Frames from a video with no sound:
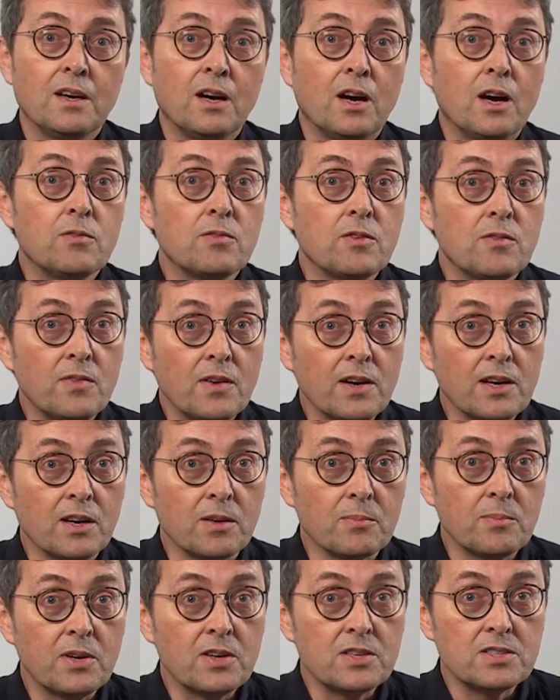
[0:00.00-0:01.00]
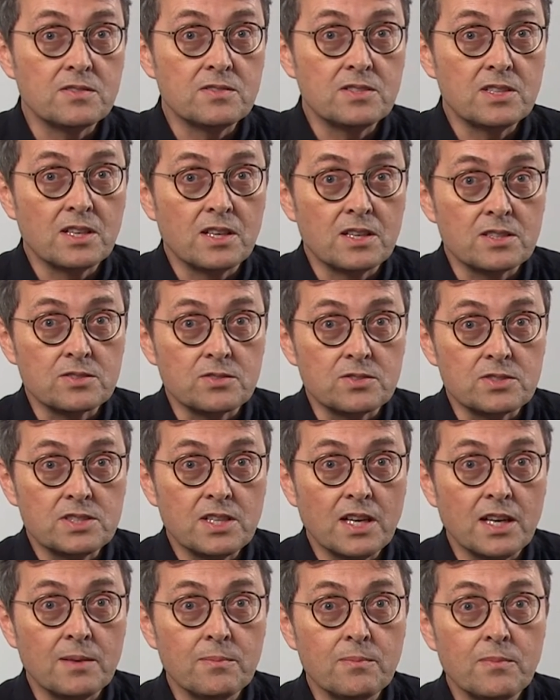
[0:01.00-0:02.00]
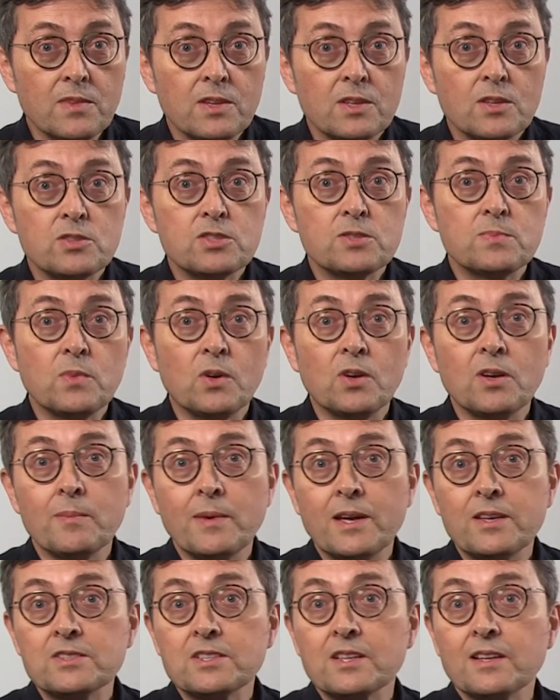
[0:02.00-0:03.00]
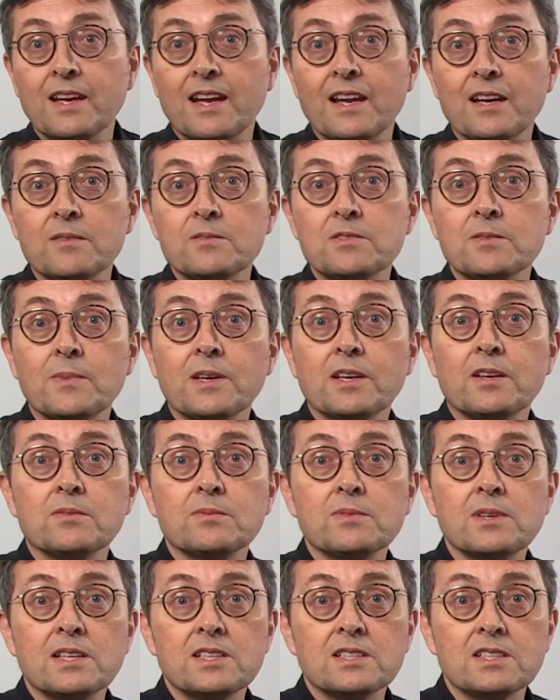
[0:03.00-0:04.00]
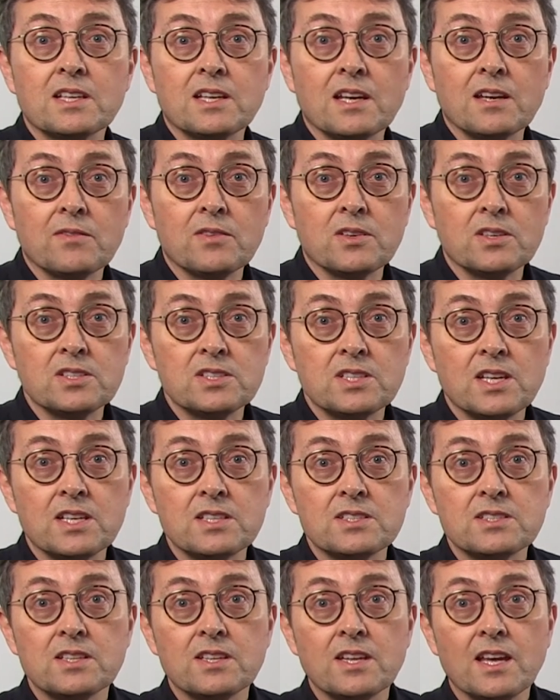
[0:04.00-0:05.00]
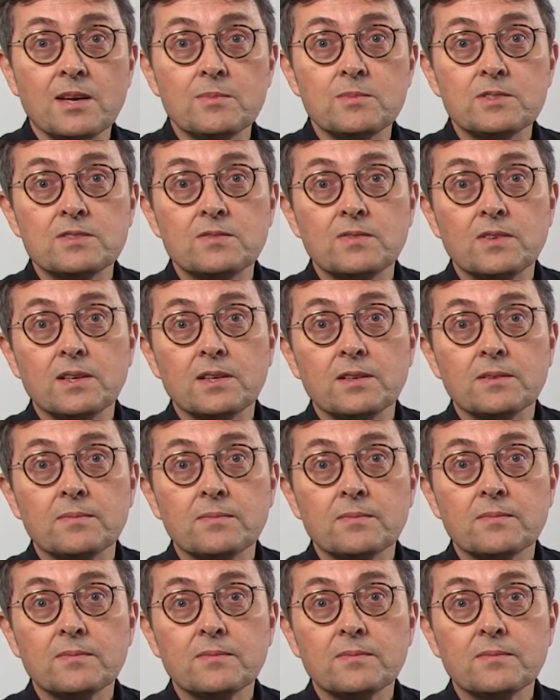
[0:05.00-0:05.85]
Over very long periods of geological time, those small amounts can add up to make a really significant change to the atmosphere.